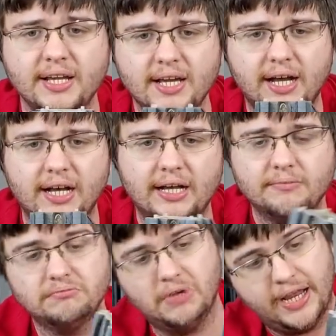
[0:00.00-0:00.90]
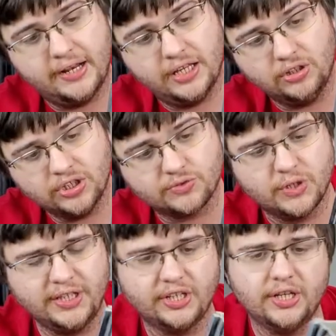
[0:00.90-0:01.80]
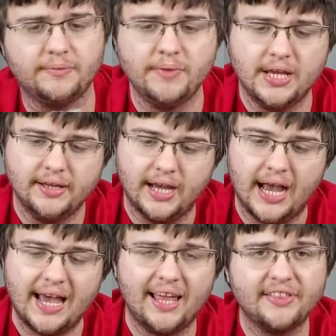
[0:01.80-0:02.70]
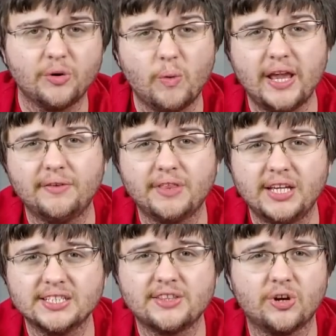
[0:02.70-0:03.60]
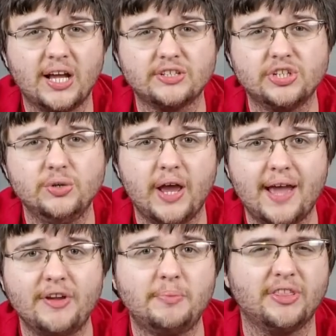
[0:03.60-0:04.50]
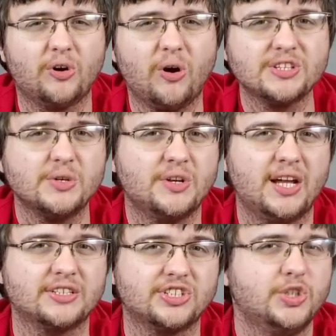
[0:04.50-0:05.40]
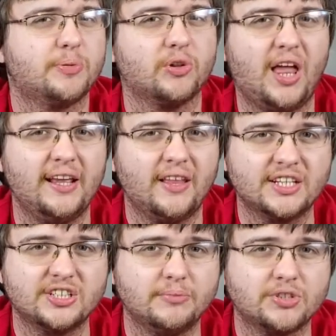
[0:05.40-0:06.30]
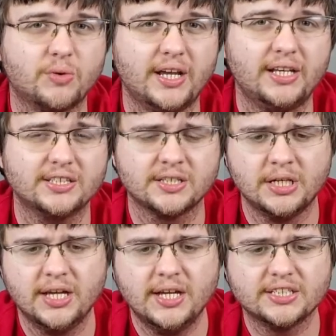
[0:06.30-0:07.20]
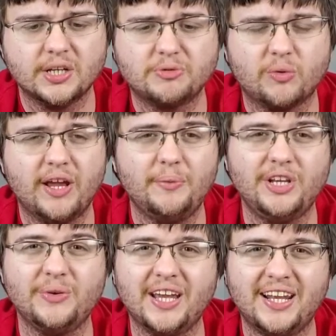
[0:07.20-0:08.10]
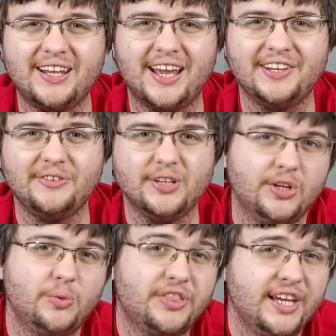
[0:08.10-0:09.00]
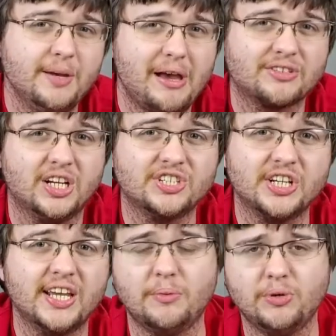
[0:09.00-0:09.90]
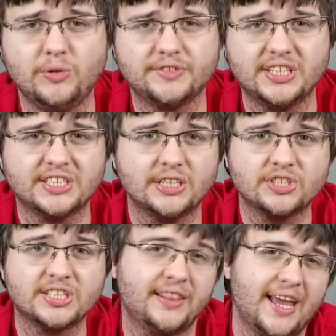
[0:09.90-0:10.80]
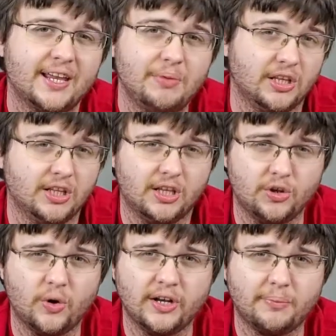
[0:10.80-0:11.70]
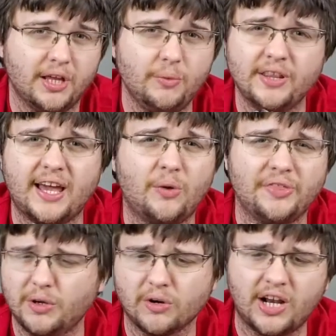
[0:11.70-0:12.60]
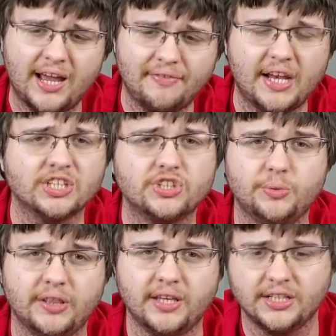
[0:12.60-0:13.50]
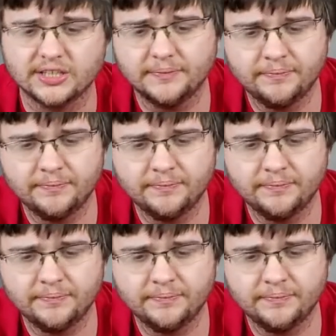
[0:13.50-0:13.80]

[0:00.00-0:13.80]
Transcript: and it looks really good. I like the weight of these. They're not too heavy, but they're also not super light like some terrain is. Some terrain, when you get it and you think about touching it, it moves 6 inches, and that can be a little annoying to play with. I don't think we're gonna have that issue with these.